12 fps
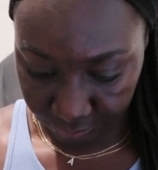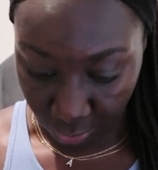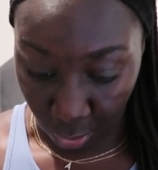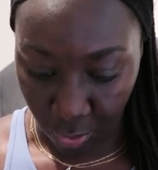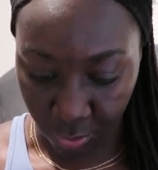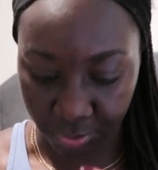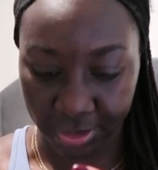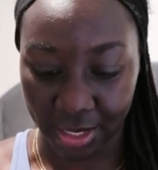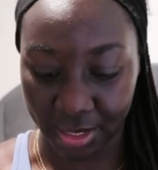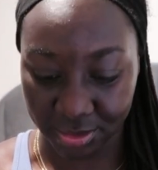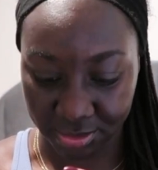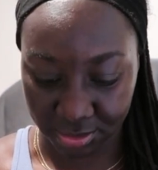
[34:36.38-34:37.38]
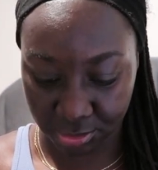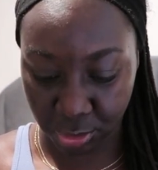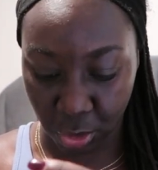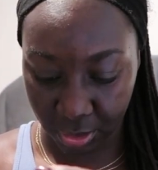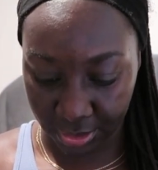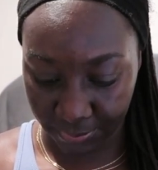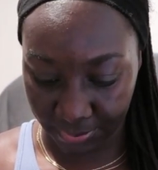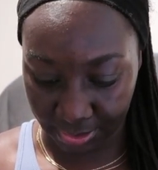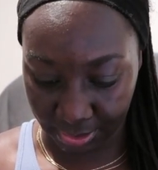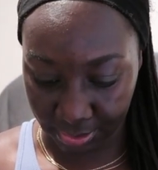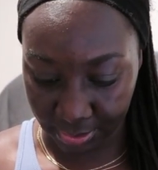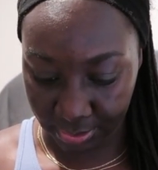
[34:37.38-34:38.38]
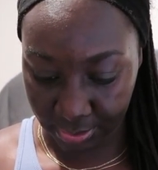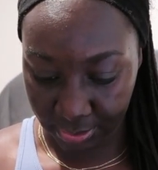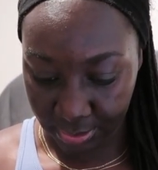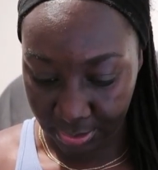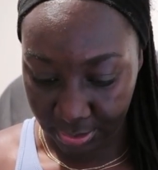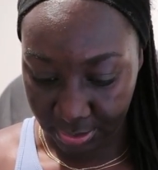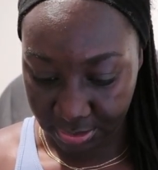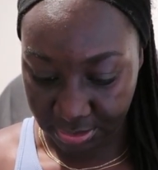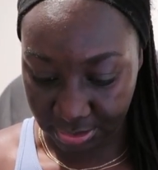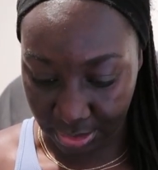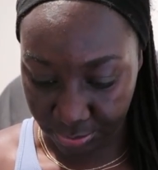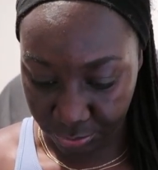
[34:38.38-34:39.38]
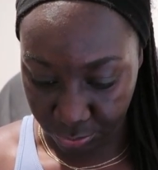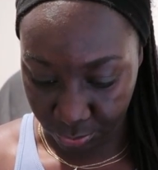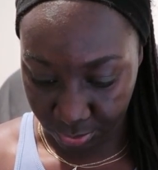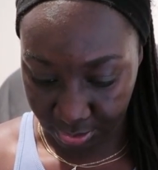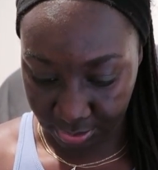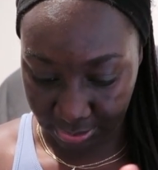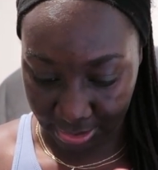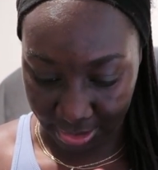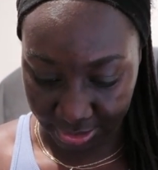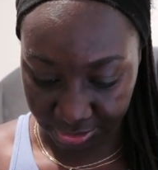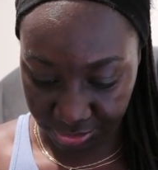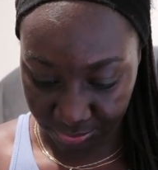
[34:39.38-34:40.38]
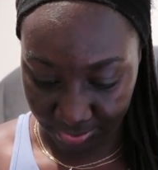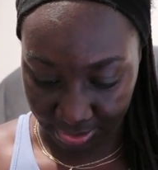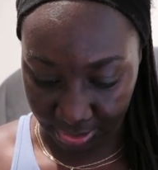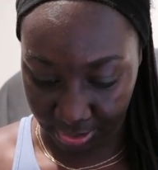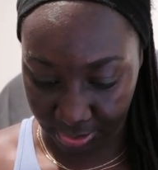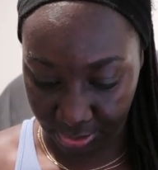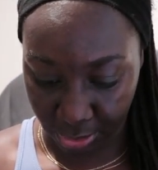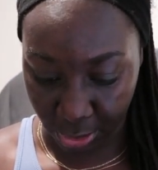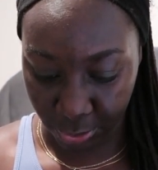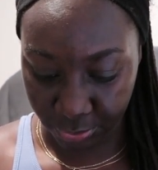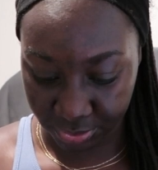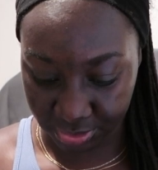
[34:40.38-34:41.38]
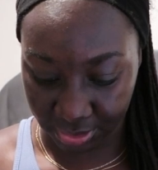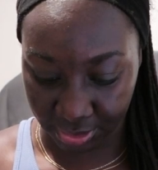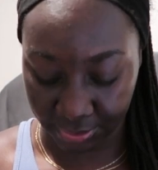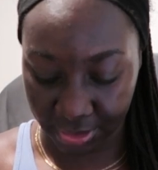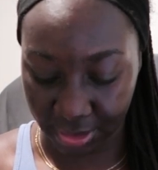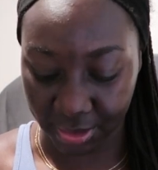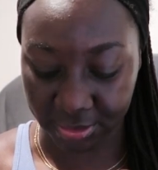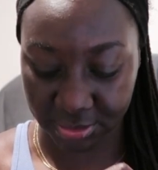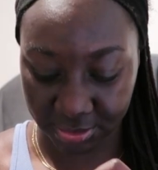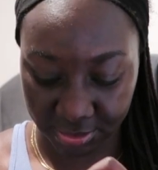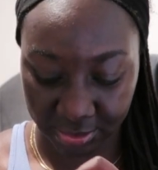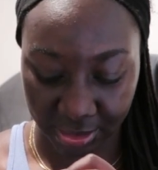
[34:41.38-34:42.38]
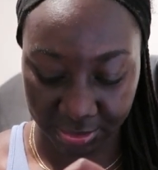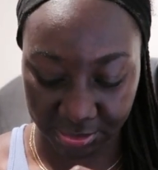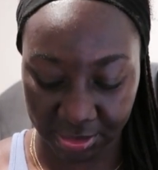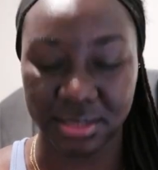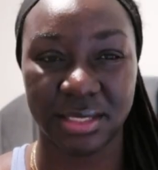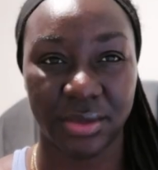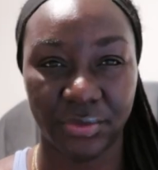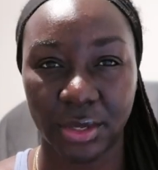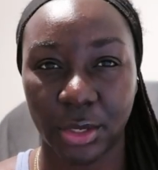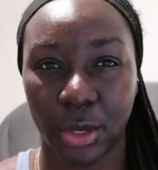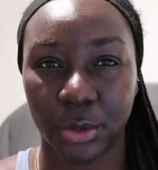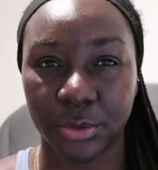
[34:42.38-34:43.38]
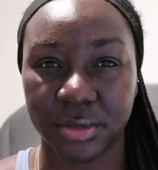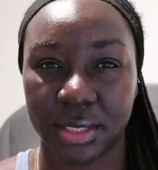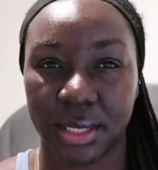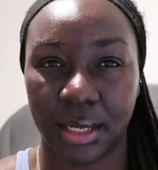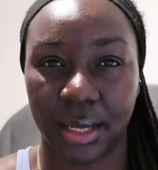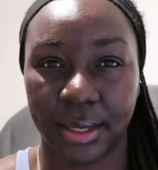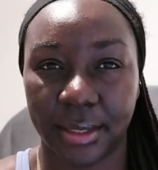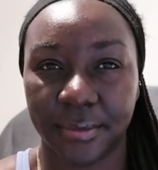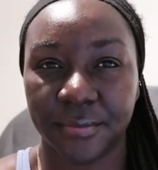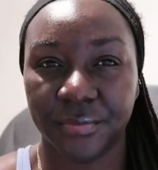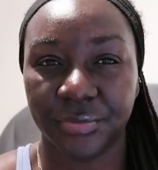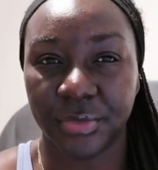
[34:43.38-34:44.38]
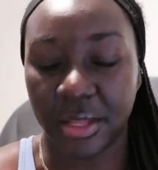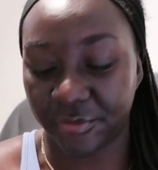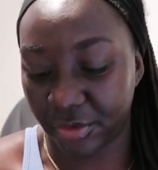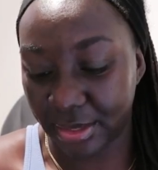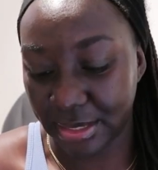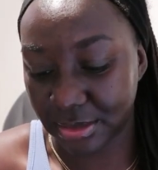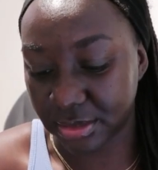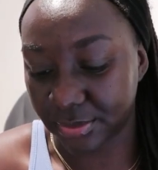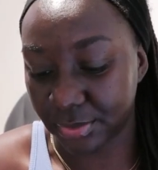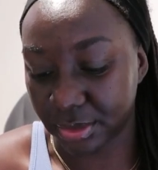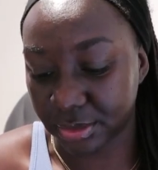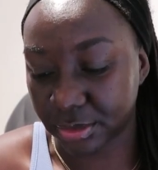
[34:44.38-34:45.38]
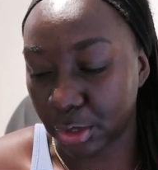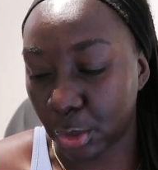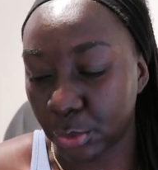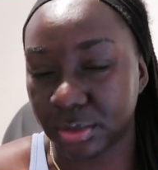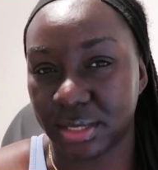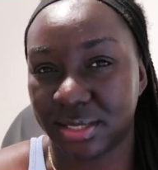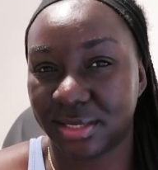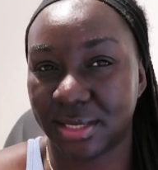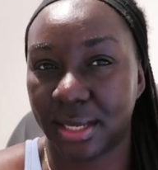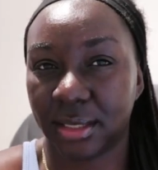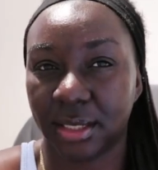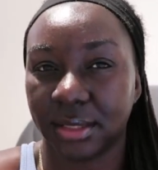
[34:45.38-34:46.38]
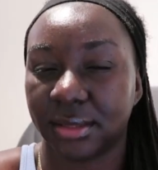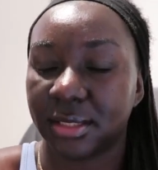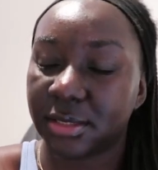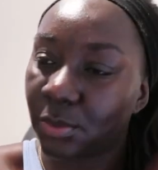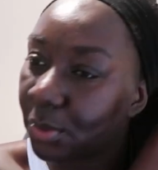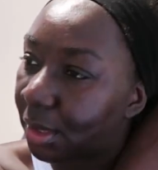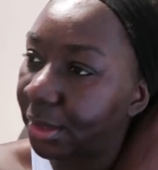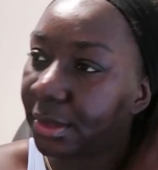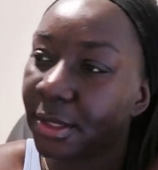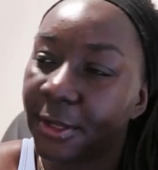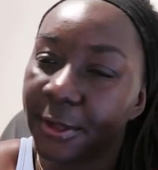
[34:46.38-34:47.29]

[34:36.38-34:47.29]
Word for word: oh yes, tonka bean sandalwood cashmere cozy yes that's it's giving cozy like a very intimate cozy scent like this one